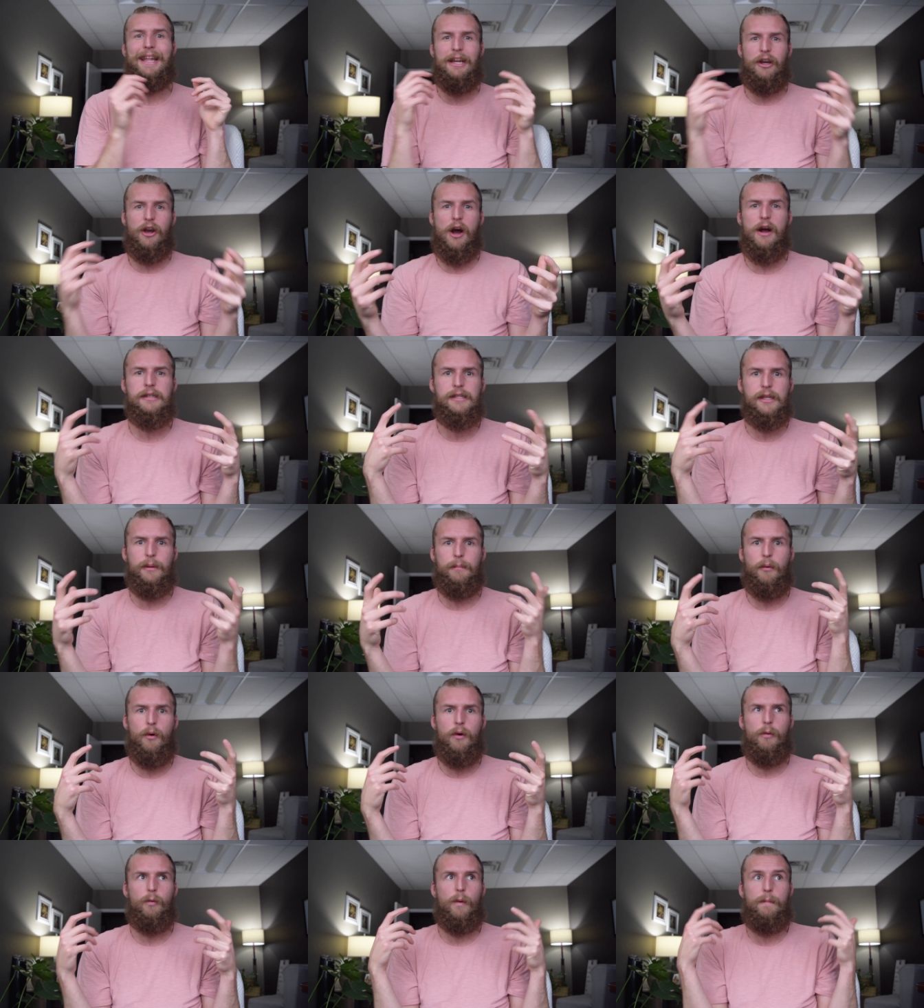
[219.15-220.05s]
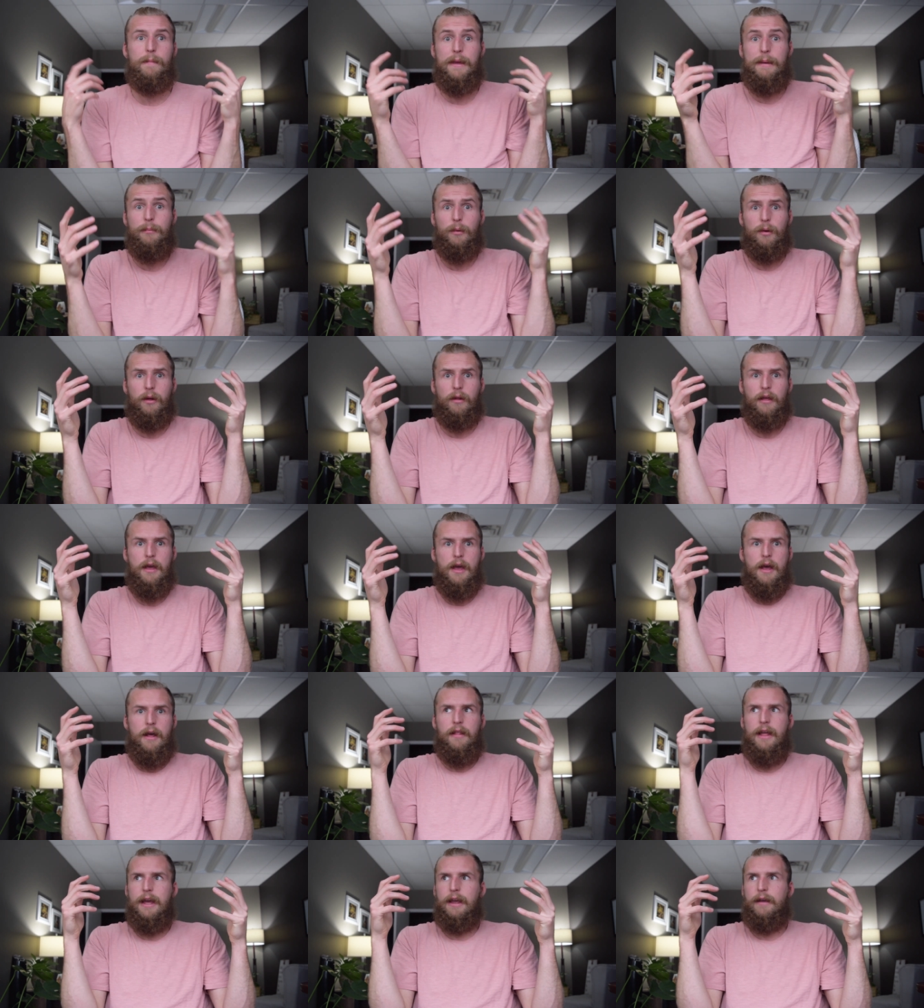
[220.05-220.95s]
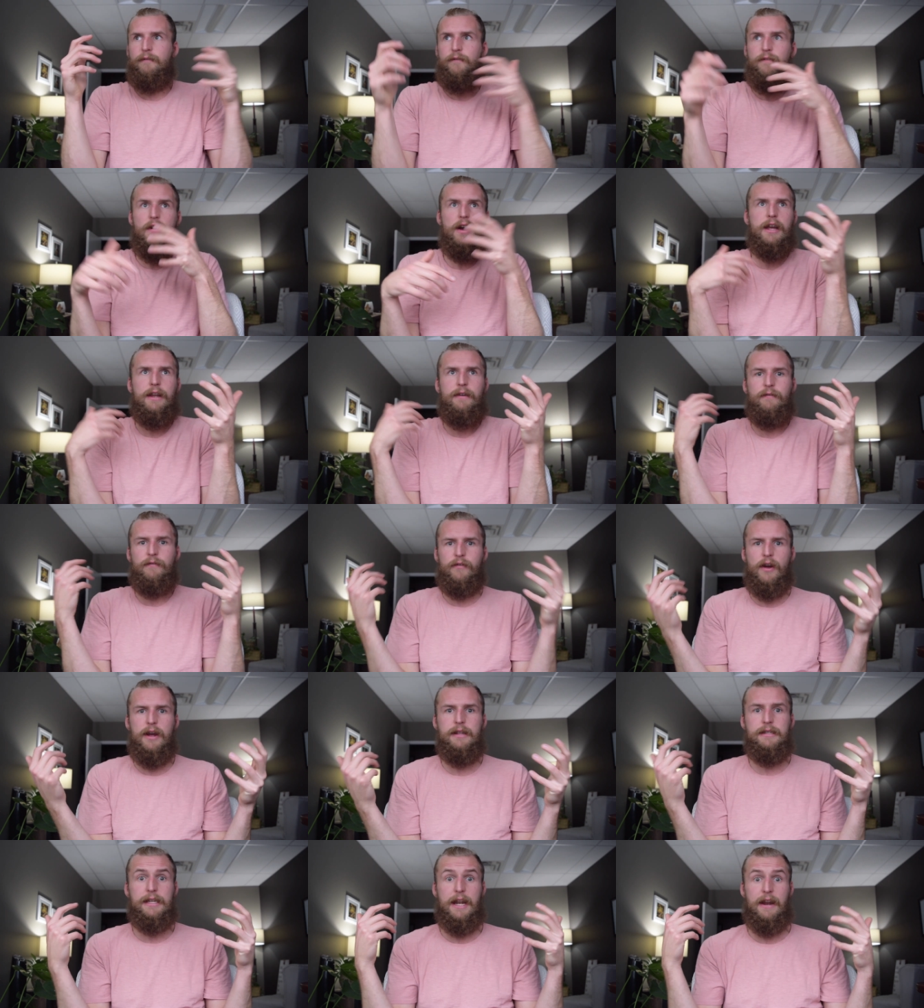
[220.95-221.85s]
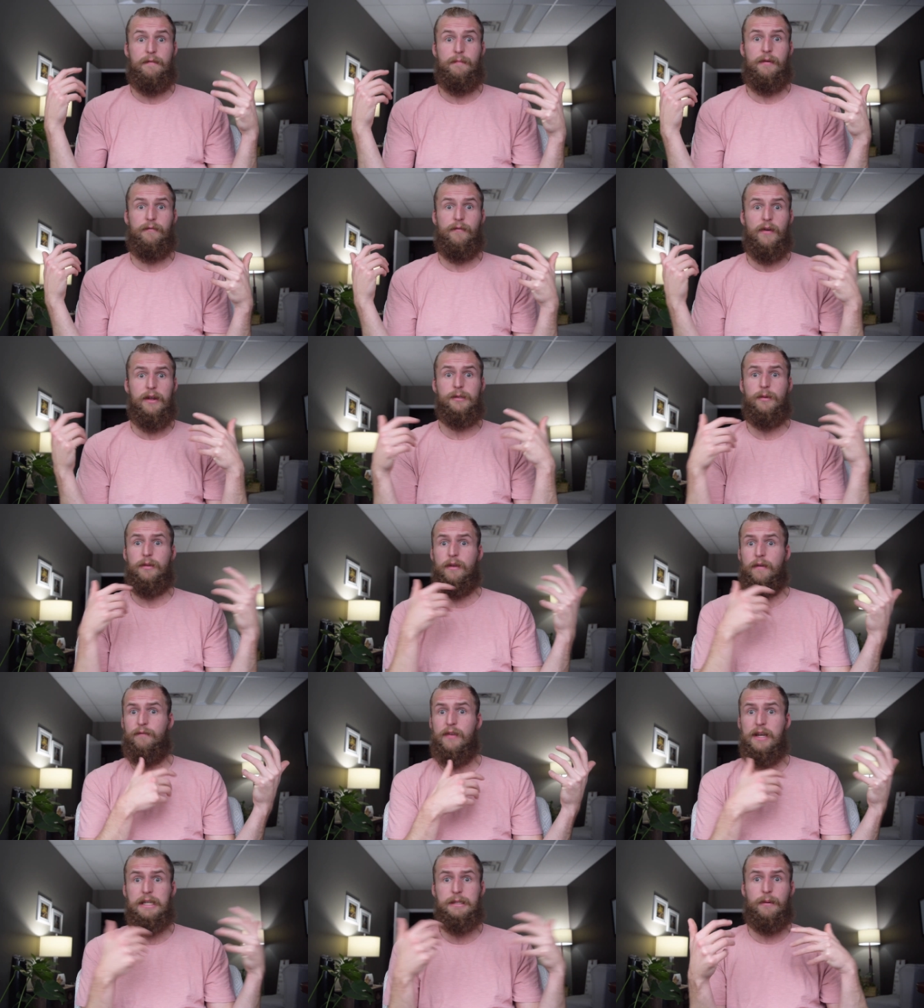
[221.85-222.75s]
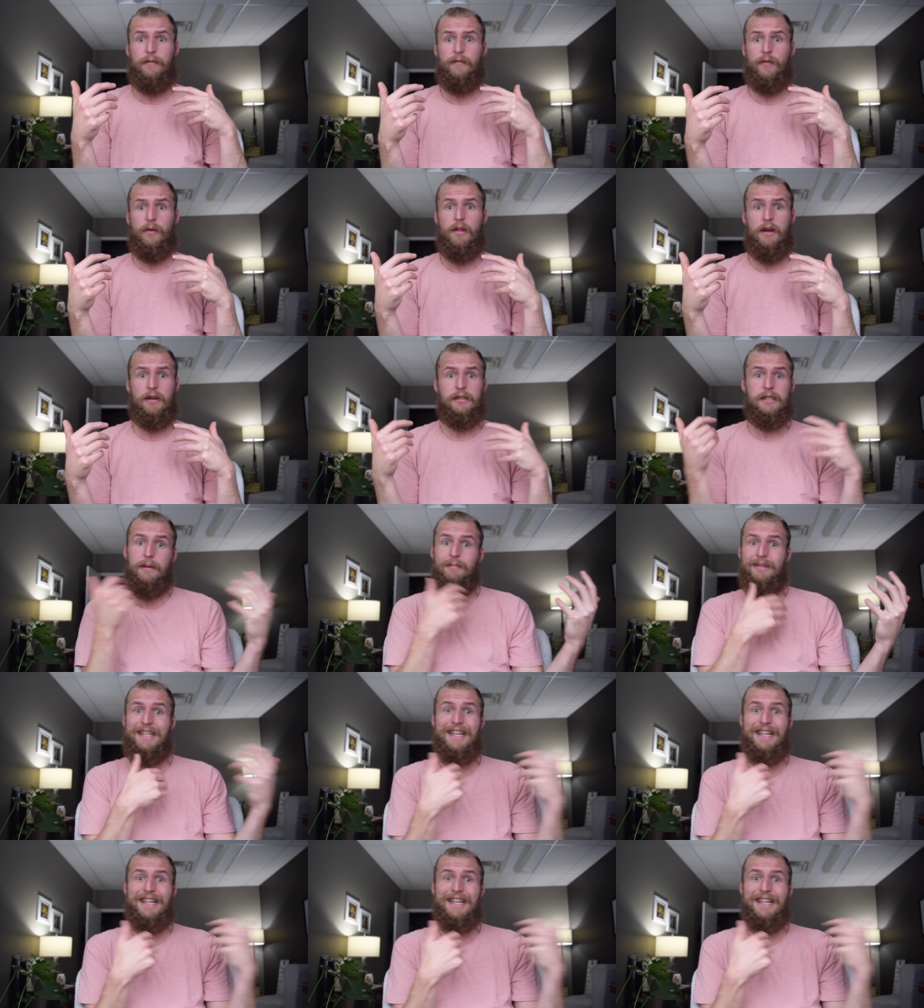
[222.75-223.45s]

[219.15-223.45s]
And it got to the point where people, like fucking friends that I've been friends with on Facebook for a long time,